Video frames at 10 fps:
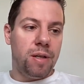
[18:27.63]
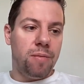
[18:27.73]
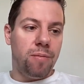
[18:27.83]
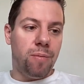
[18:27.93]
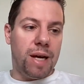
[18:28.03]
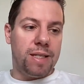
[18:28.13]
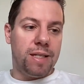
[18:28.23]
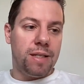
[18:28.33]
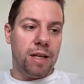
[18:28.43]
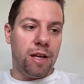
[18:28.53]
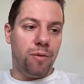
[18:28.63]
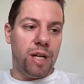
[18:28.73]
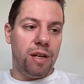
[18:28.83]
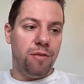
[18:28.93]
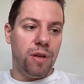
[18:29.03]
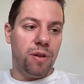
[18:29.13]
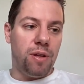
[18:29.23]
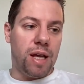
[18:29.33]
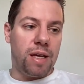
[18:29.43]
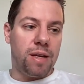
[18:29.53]
But I really feel
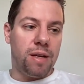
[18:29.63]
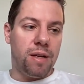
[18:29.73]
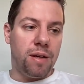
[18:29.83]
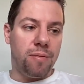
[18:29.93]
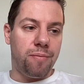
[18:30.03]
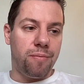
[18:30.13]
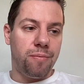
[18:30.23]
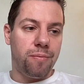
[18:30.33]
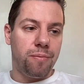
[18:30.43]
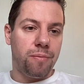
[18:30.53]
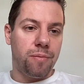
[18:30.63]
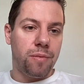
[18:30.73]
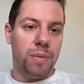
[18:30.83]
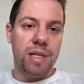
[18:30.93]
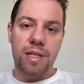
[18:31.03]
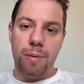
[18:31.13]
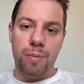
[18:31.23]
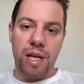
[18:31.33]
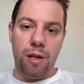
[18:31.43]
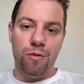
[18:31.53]
like um, this can be
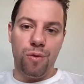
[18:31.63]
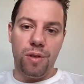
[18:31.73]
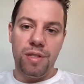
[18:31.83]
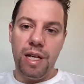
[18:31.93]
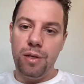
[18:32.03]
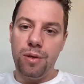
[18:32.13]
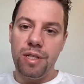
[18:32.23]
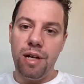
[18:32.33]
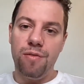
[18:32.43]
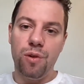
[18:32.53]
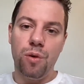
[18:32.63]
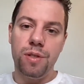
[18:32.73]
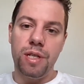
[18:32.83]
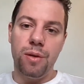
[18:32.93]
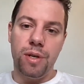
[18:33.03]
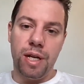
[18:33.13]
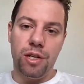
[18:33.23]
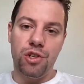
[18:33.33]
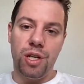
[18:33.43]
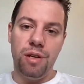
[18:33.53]
helpful. Set yourself goals that you can
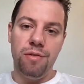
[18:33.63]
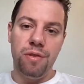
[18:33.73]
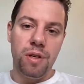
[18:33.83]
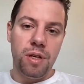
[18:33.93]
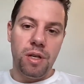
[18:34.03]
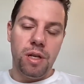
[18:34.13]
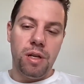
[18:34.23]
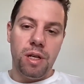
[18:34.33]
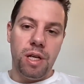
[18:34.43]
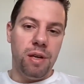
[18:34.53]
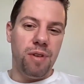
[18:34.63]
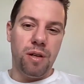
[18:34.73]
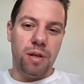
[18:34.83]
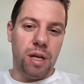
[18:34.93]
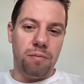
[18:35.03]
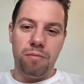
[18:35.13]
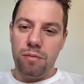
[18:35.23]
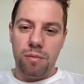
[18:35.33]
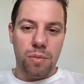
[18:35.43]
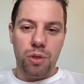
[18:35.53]
achieve, even on a
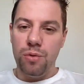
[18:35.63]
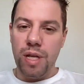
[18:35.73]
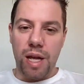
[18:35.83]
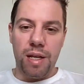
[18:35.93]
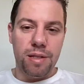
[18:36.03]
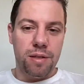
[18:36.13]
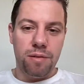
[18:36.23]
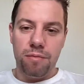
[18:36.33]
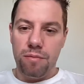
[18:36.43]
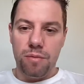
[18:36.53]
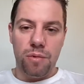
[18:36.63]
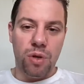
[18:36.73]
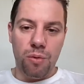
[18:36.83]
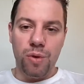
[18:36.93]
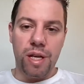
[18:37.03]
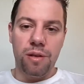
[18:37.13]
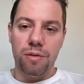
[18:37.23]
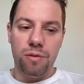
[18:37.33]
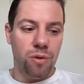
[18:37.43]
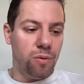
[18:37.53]
two days, one week,
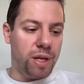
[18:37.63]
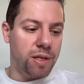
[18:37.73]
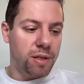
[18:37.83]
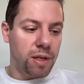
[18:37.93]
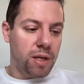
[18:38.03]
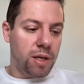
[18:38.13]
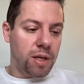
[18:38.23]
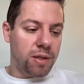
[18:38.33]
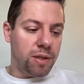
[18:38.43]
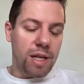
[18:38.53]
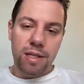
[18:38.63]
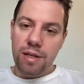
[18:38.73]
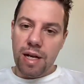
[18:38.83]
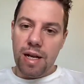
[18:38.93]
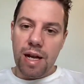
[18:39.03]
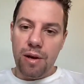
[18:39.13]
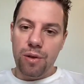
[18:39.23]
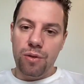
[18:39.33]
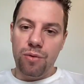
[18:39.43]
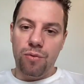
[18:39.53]
two weeks. So that's gonna allow you
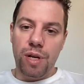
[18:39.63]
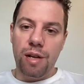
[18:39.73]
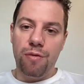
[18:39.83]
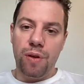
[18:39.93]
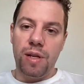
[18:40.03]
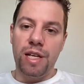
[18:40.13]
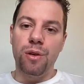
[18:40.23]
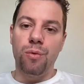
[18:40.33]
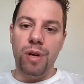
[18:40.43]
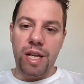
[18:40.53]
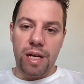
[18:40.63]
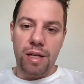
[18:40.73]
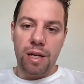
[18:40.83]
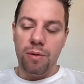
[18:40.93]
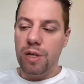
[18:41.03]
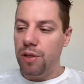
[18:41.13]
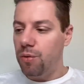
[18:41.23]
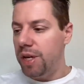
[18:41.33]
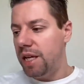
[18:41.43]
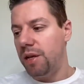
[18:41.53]
to really feel like you're winning. And when you're
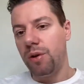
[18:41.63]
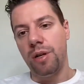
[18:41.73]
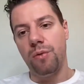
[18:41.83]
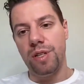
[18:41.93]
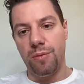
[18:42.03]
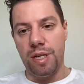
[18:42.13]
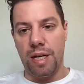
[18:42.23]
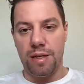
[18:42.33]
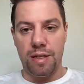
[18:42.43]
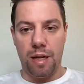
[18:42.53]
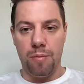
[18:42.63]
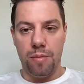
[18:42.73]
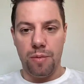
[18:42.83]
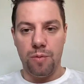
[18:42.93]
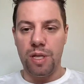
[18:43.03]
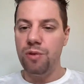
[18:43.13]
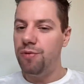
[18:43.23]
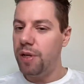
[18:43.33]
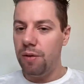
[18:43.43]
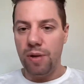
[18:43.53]
winning, you can always win next time. When you
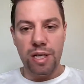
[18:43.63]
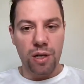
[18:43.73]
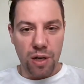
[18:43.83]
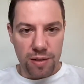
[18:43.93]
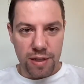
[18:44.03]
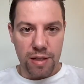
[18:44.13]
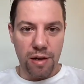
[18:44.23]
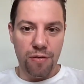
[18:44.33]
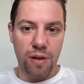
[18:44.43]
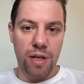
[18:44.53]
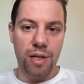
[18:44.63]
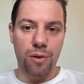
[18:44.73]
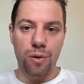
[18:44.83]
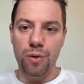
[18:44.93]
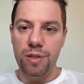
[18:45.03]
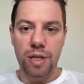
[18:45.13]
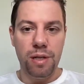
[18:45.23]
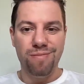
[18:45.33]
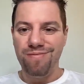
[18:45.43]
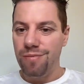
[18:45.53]
feel, when you constantly feel like you're losing,
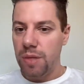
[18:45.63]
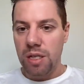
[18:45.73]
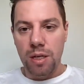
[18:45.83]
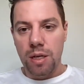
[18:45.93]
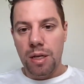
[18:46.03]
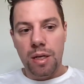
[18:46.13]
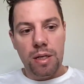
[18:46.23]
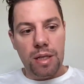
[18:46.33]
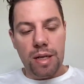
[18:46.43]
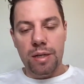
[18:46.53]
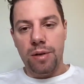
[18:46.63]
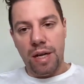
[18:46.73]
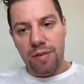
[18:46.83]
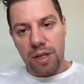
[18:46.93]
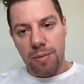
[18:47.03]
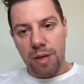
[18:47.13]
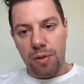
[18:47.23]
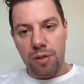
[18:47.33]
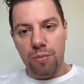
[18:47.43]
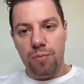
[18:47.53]
that you're never gonna be able
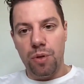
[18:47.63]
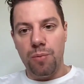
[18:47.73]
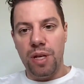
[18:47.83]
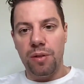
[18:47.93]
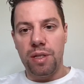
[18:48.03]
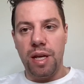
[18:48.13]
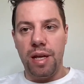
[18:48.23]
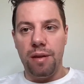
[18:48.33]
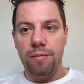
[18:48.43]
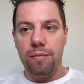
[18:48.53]
to to build a